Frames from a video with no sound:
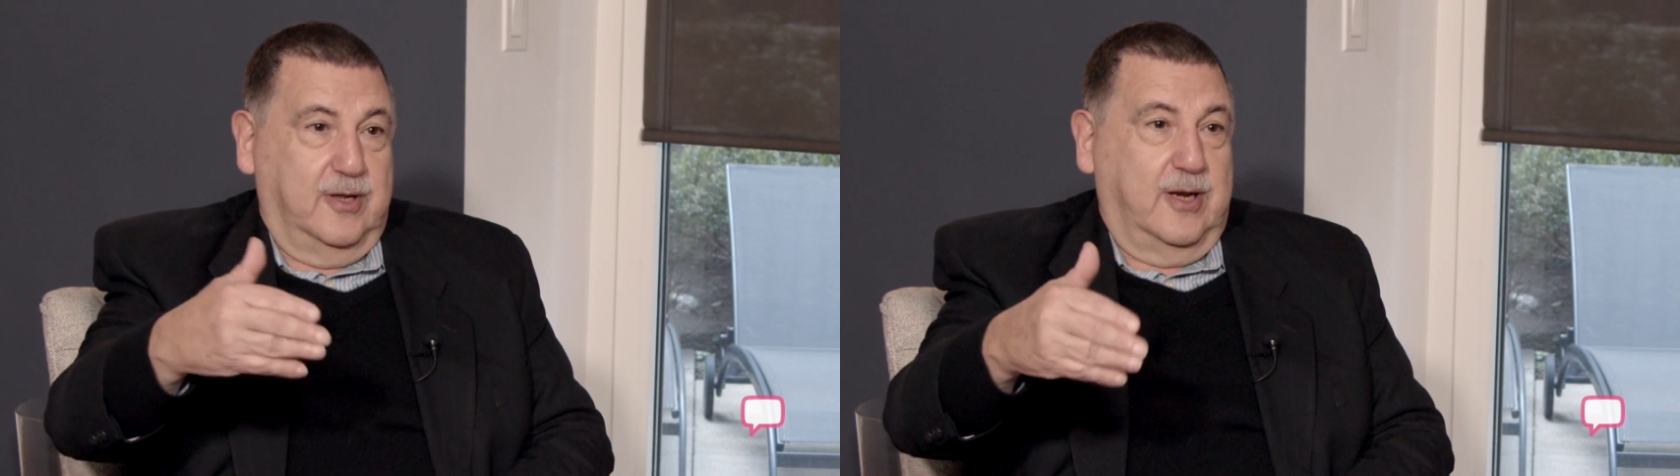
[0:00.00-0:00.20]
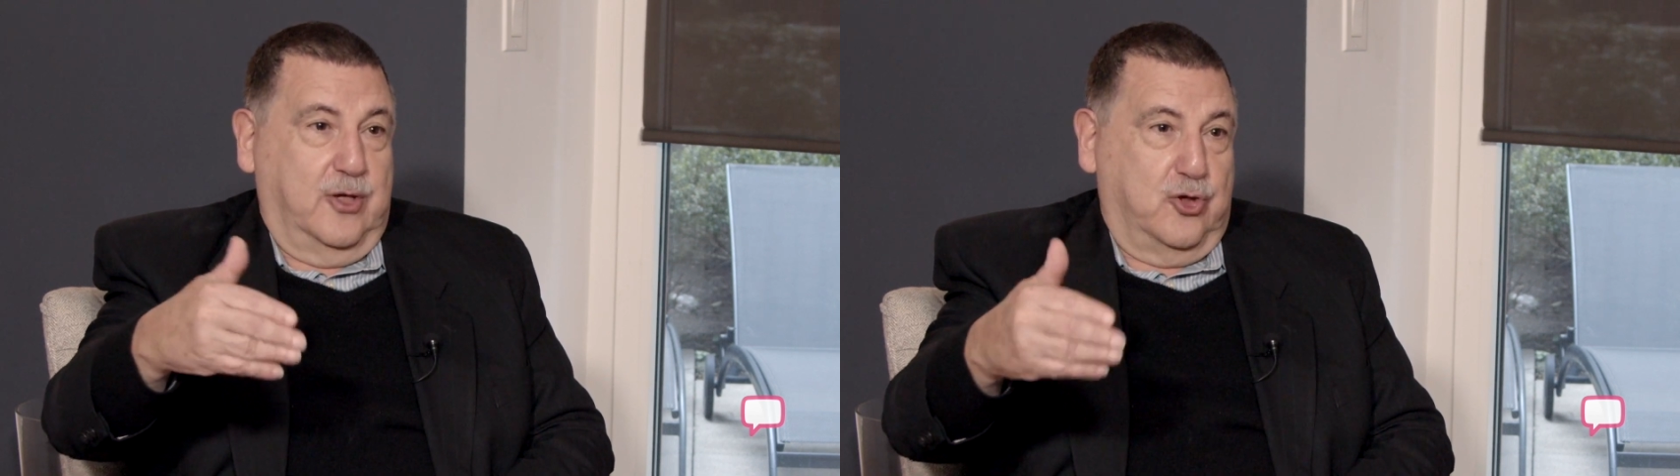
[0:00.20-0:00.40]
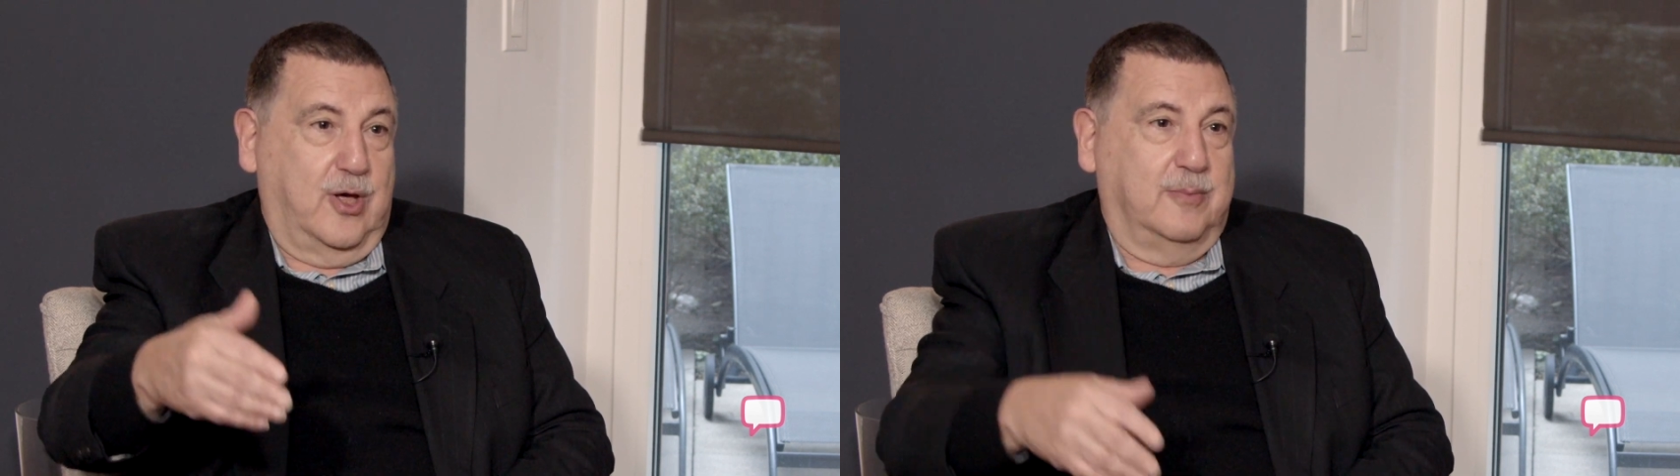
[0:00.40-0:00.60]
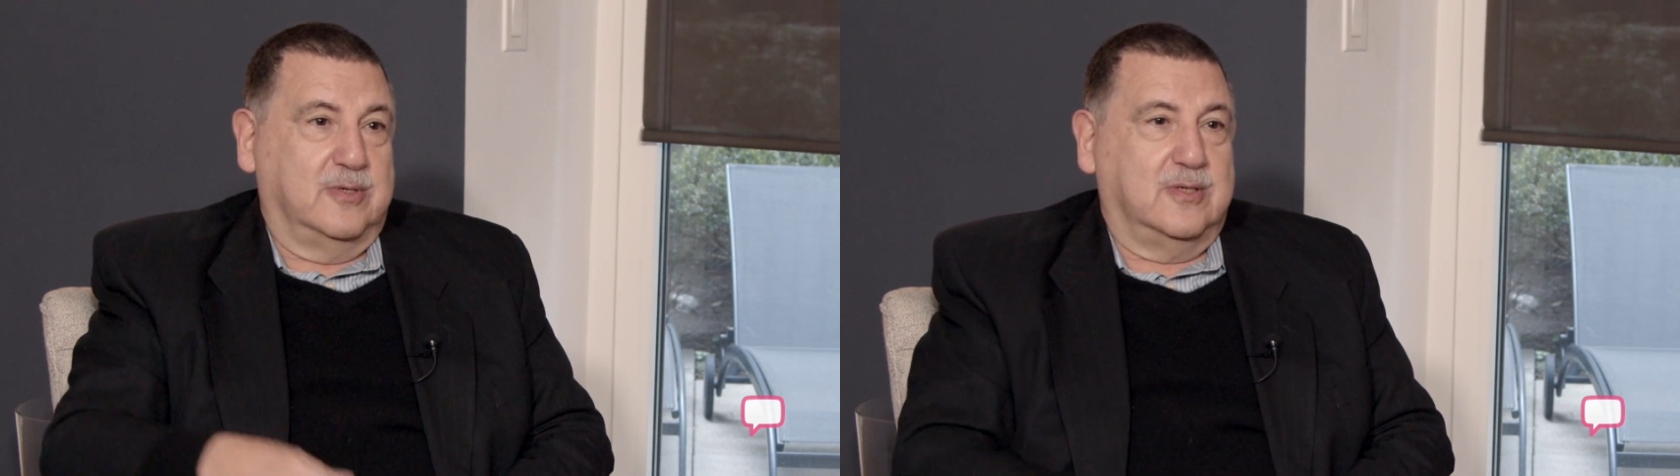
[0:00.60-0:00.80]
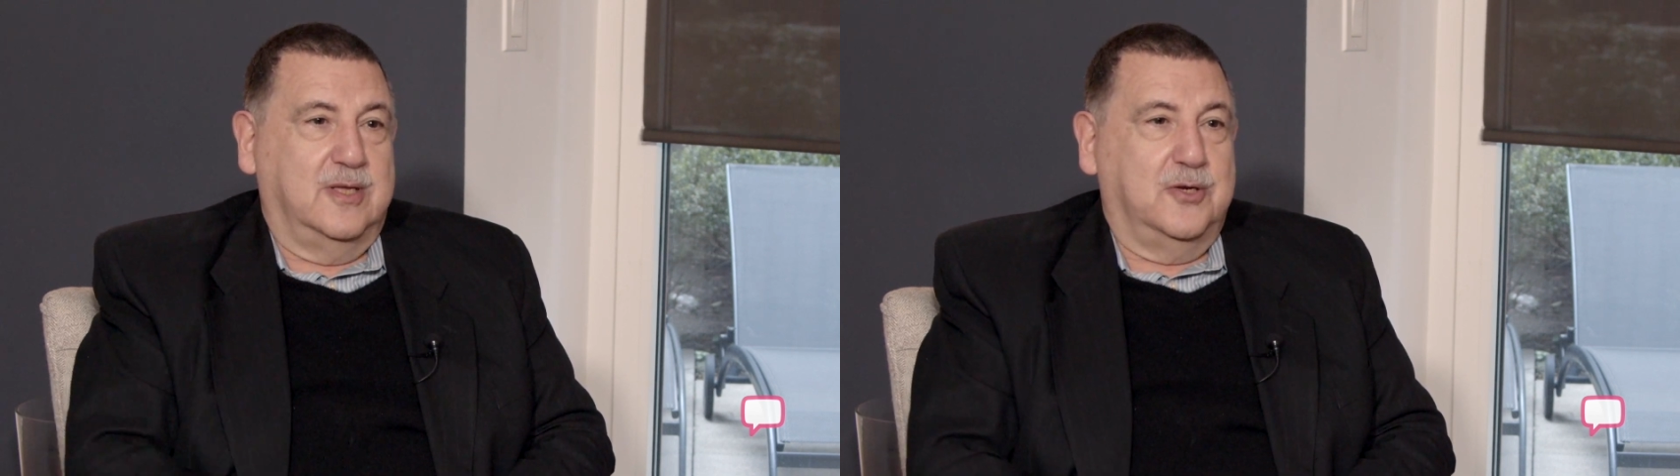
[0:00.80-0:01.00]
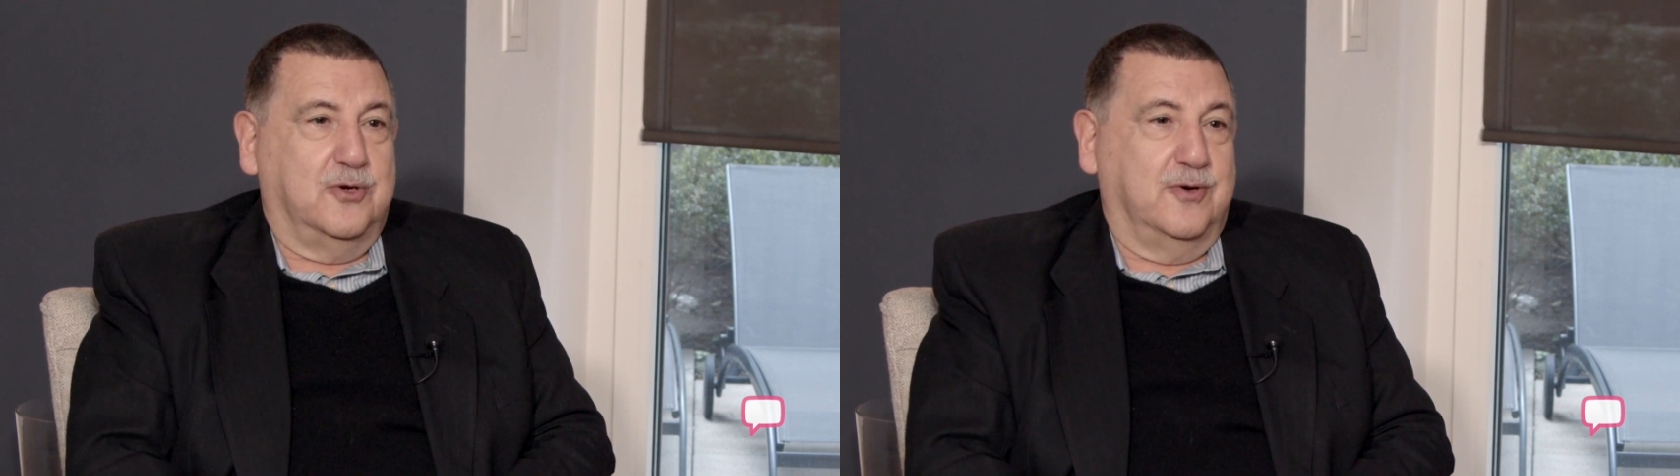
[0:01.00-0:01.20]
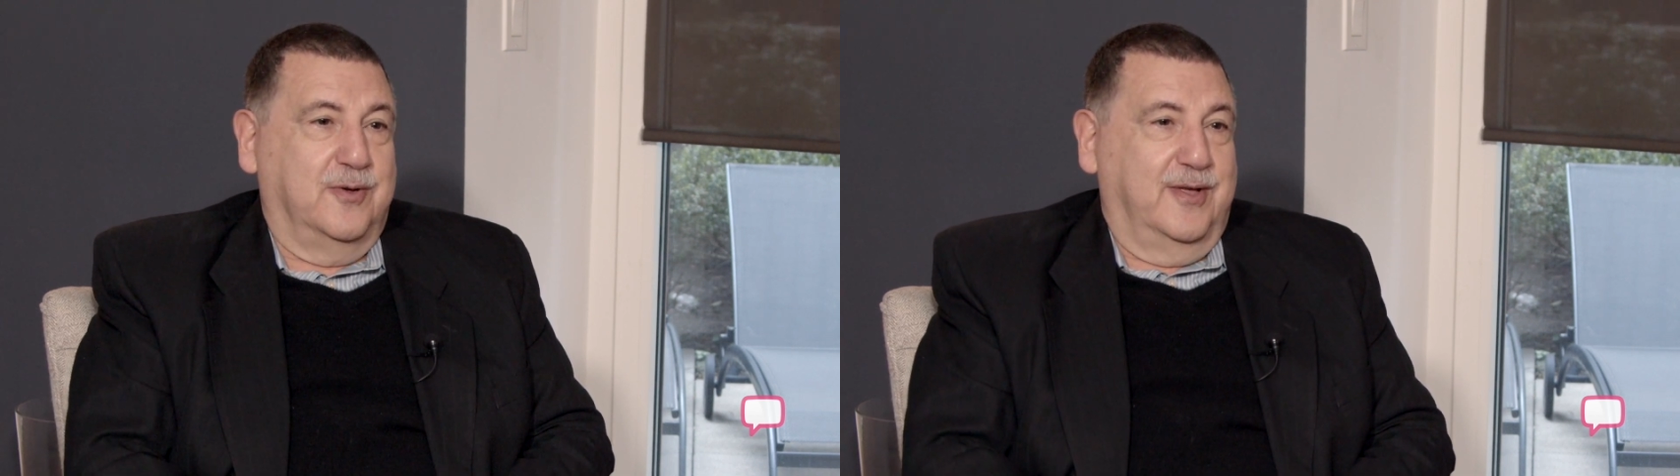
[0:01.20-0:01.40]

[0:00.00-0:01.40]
night Shabbos dinner."